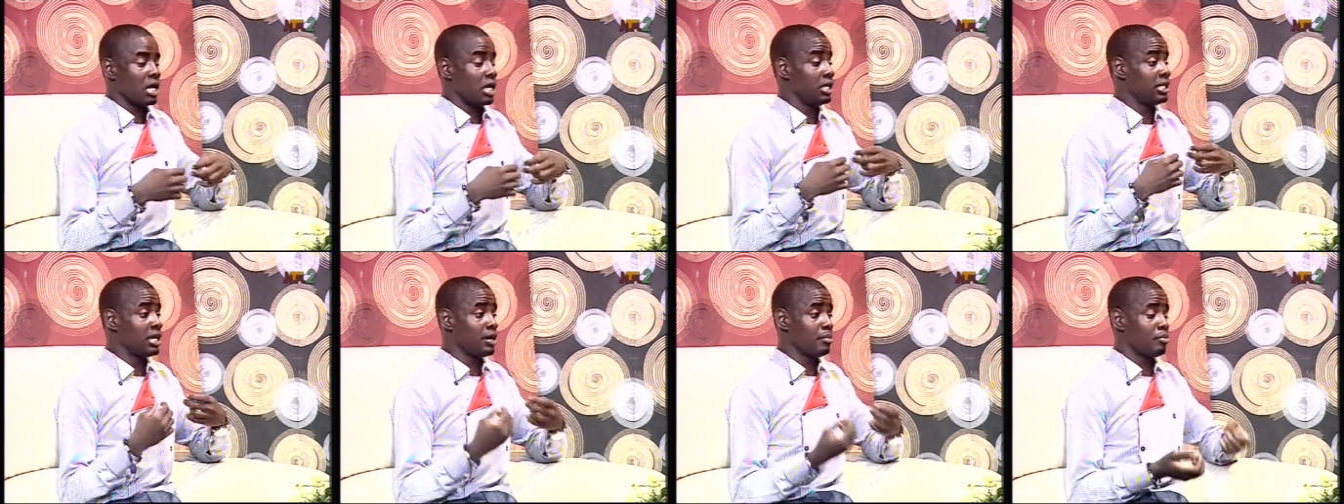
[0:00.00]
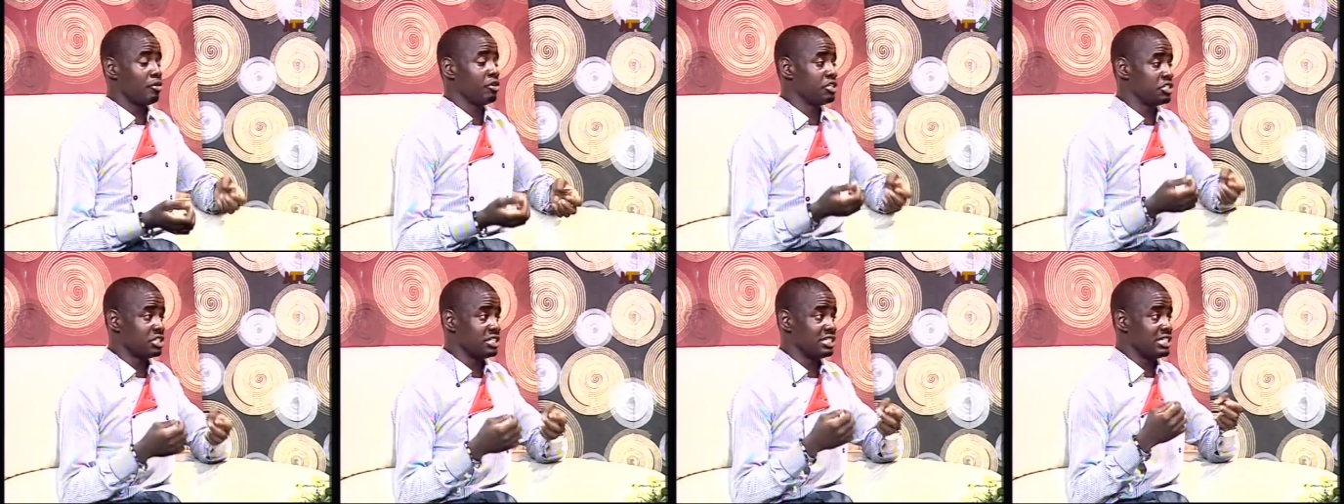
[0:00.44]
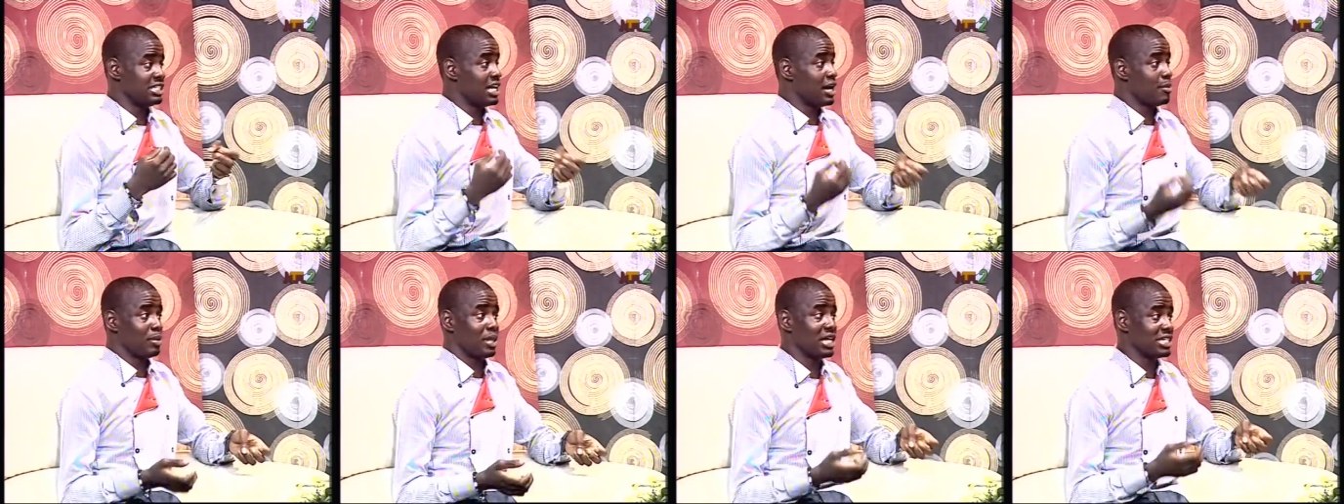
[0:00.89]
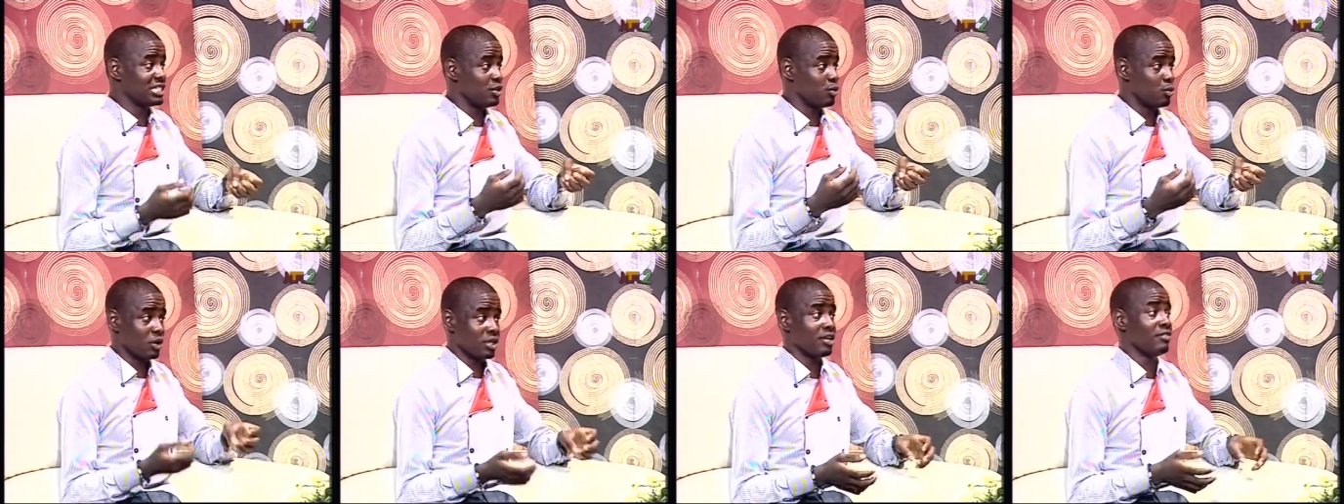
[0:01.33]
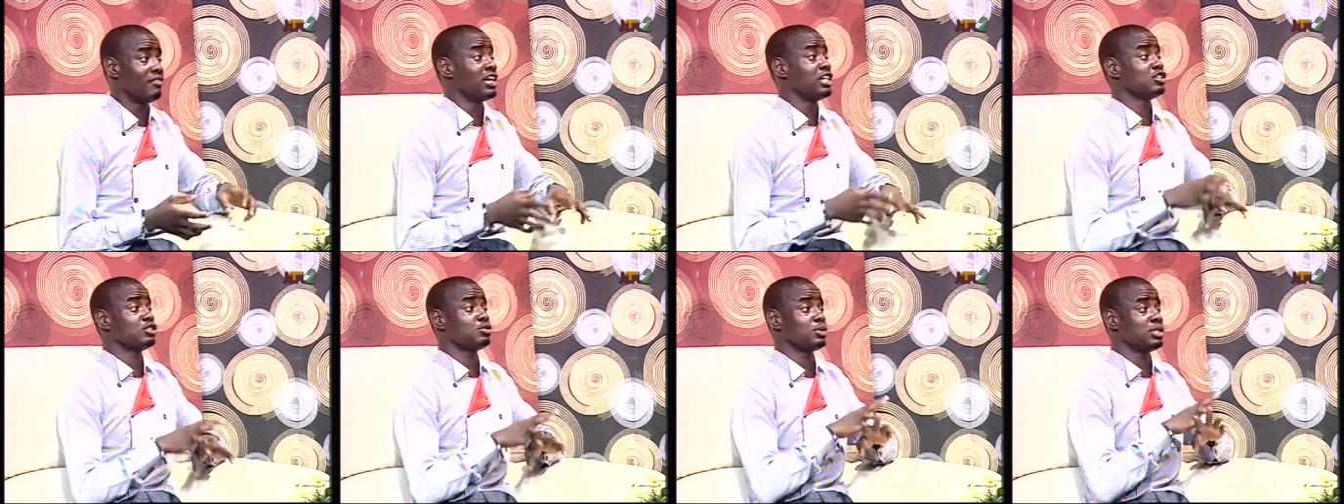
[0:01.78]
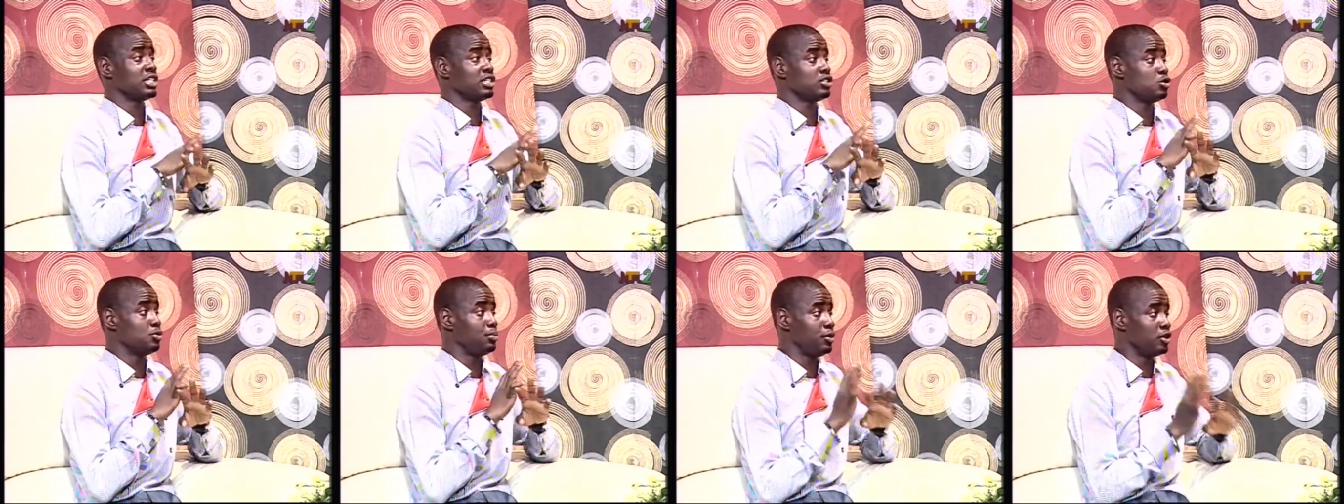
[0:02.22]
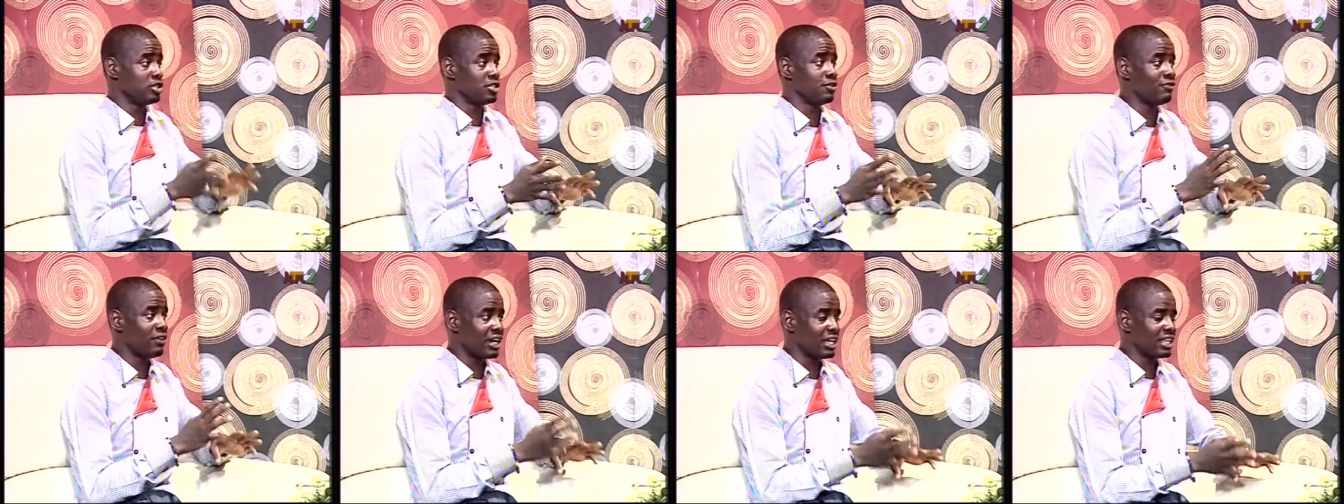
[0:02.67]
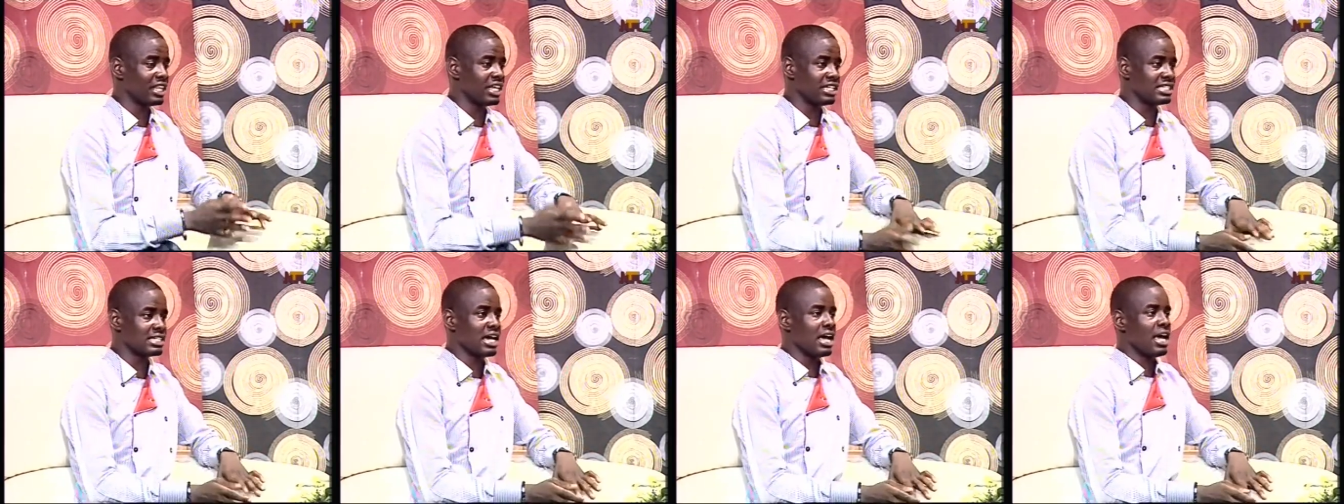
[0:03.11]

either precious, either plastic, whatever. I just wanted to beautify things.